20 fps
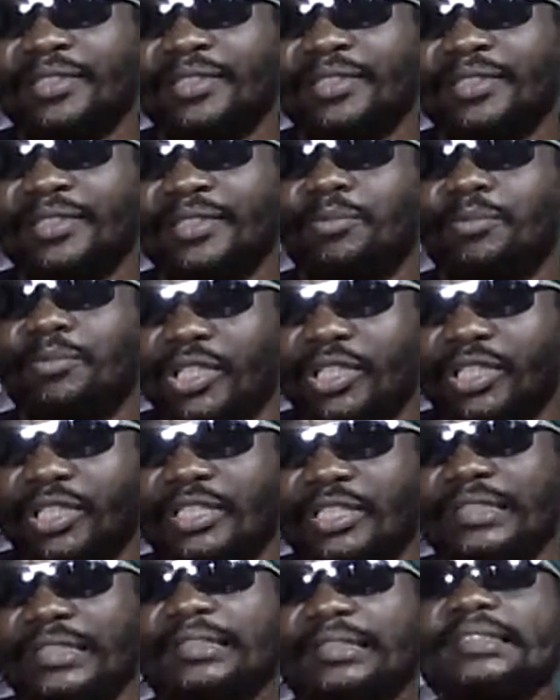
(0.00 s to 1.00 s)
because they are not
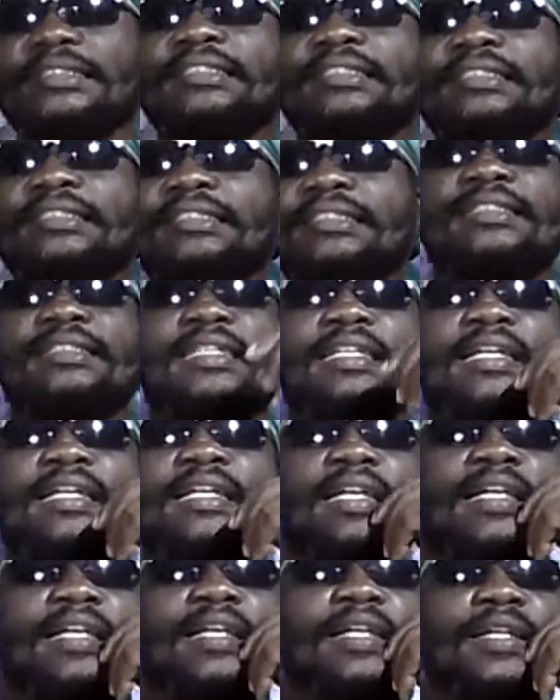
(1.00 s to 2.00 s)
the true people of the land.
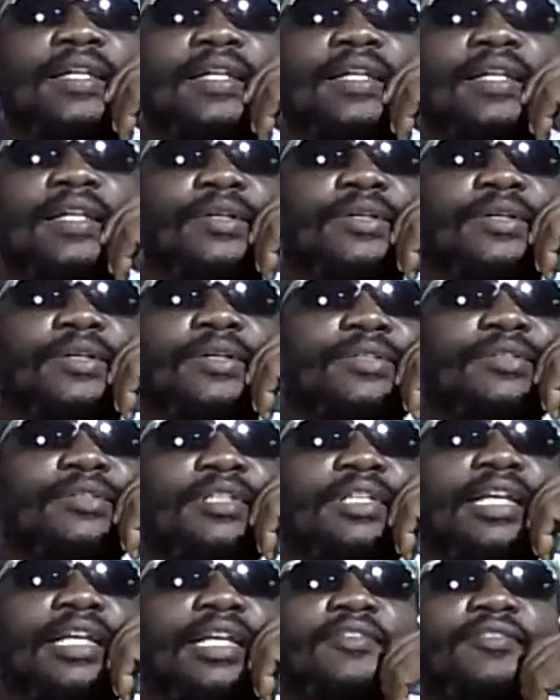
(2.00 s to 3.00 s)
But,
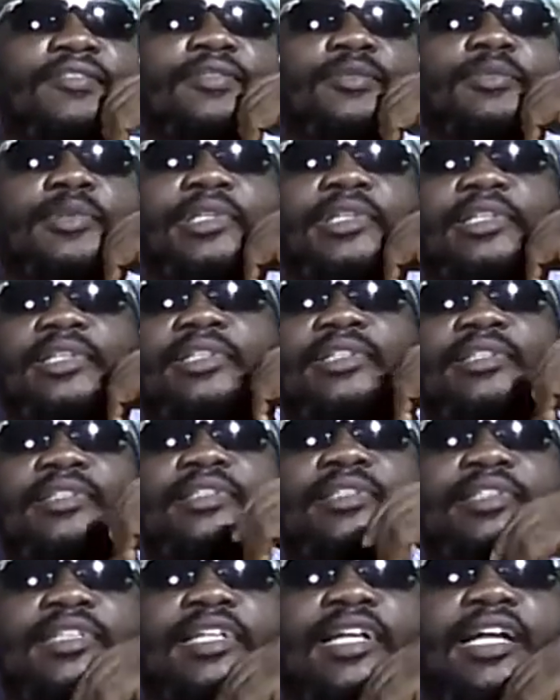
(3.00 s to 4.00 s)

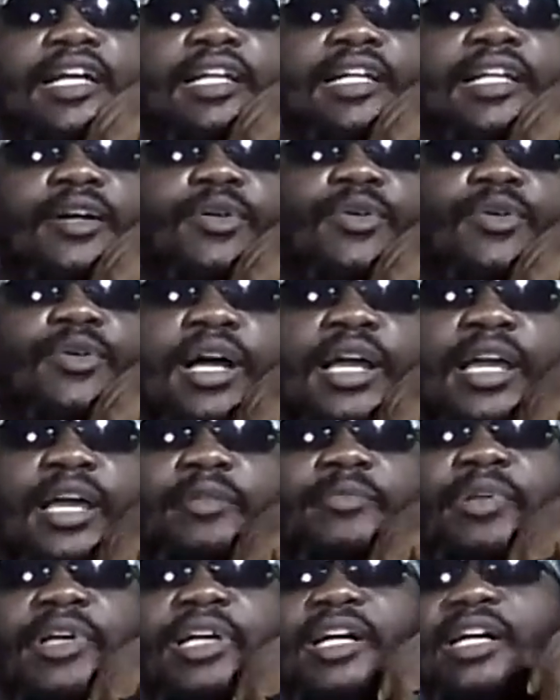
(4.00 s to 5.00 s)
you know, they have to
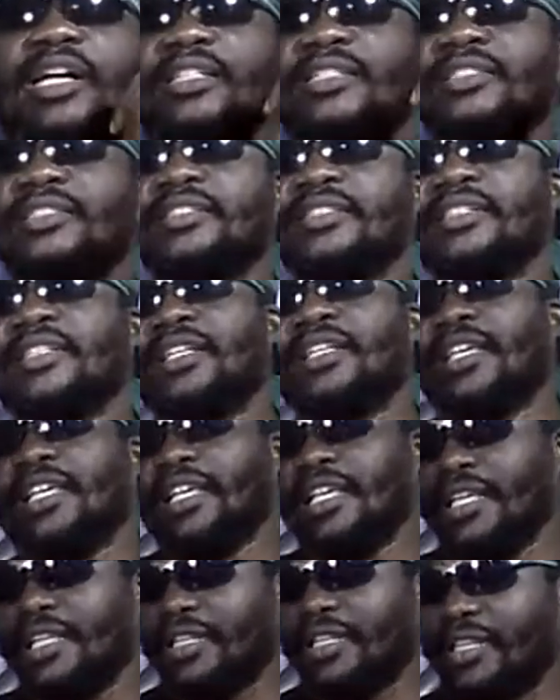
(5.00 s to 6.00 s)
be kind of quiet
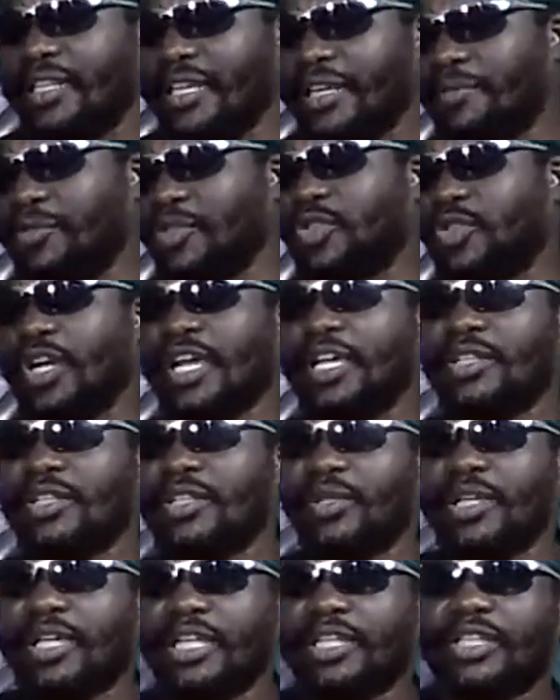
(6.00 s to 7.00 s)
because in
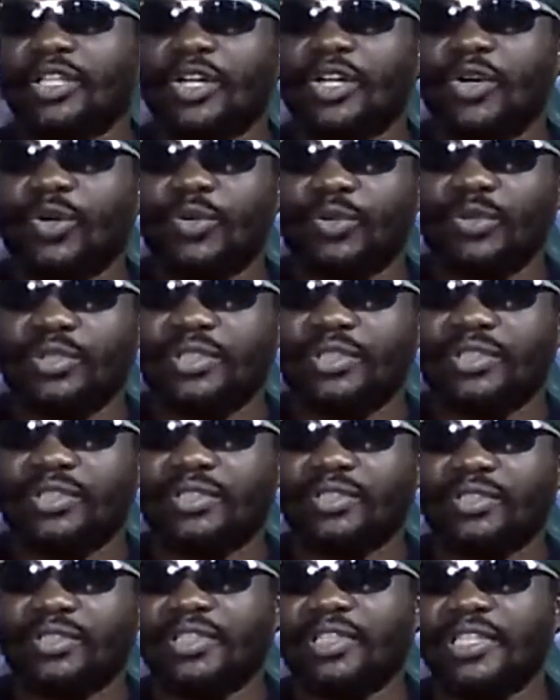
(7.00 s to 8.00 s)
them trying to get
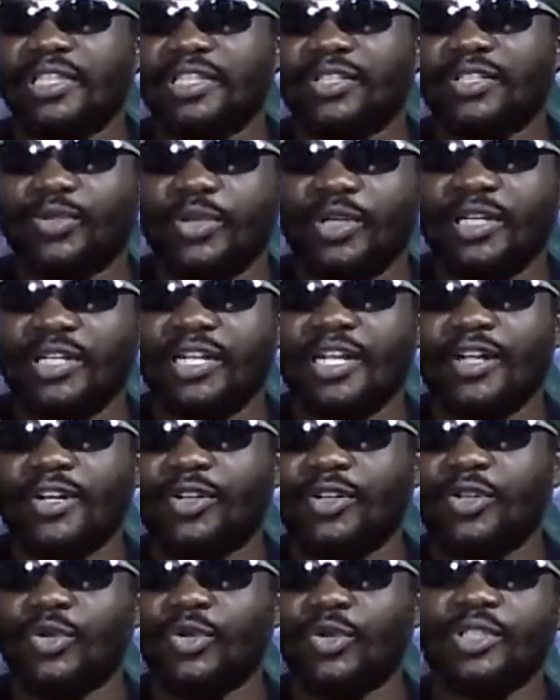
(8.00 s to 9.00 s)
out Israel,
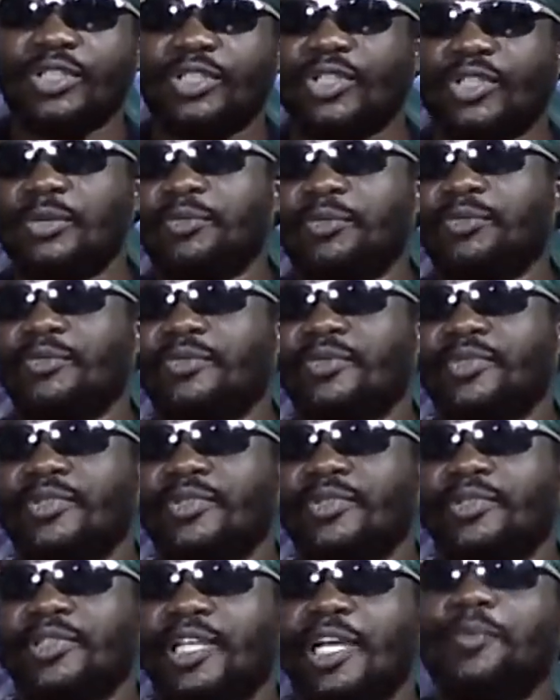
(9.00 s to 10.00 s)
they are
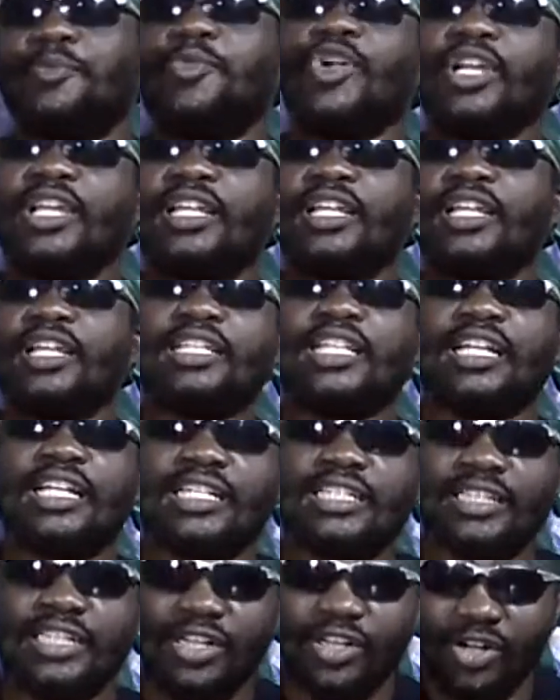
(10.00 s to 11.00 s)
breaking
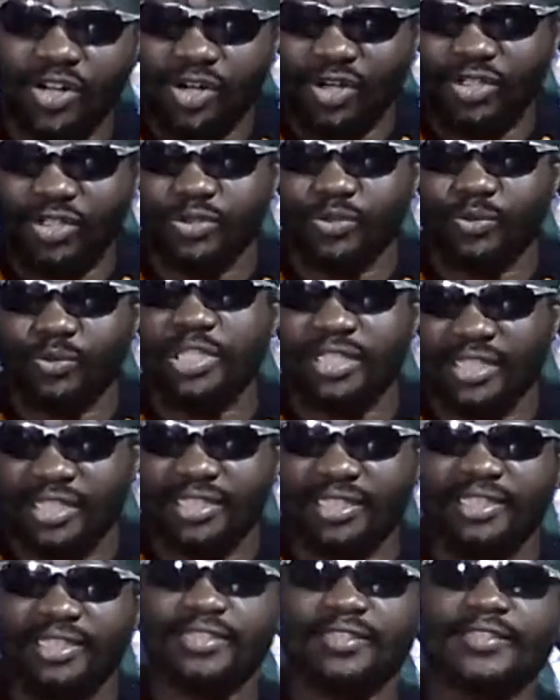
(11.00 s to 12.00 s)
international laws with a
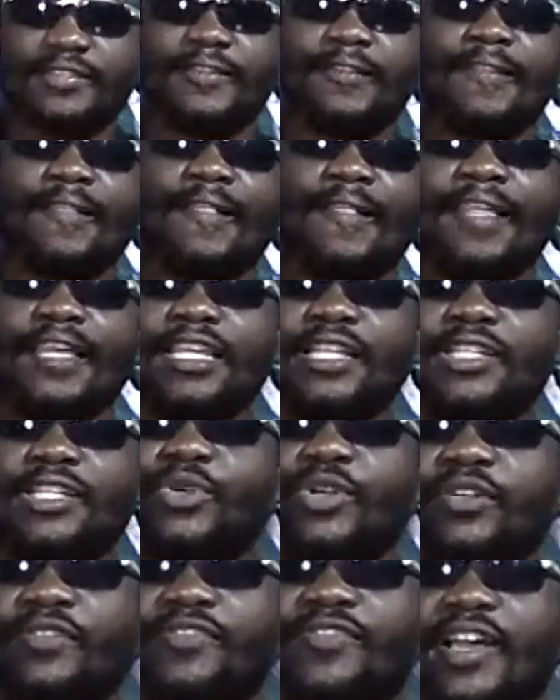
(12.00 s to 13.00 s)
lot of things.
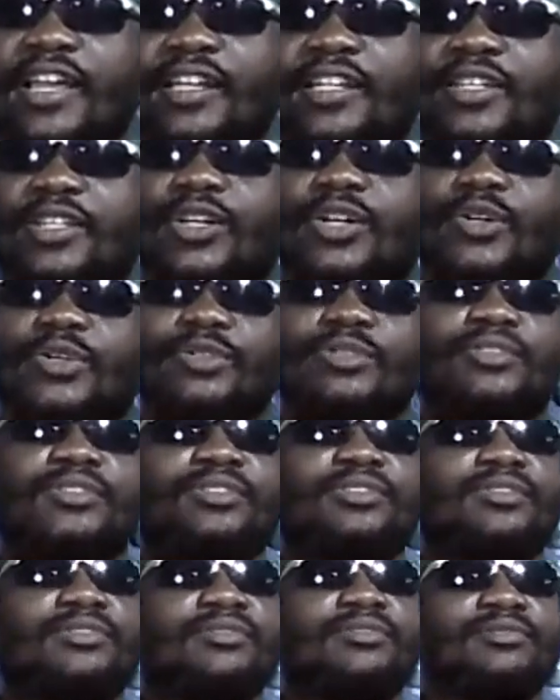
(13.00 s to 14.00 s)
Israel find it
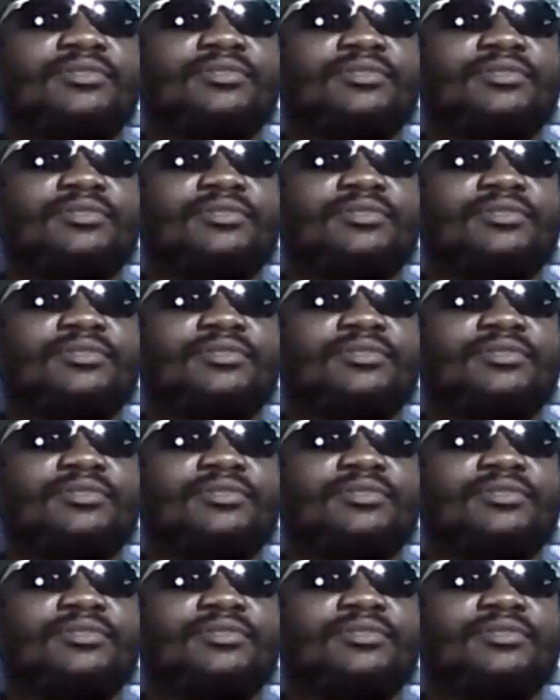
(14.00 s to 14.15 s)
out,